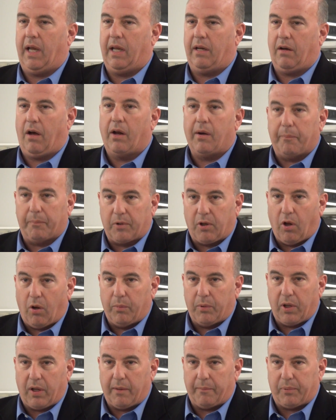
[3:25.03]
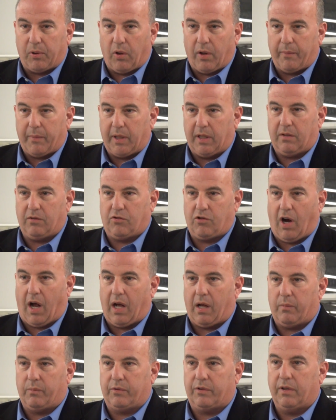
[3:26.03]
and global unemployment and
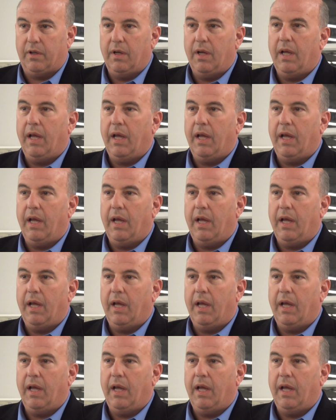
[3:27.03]
jobs.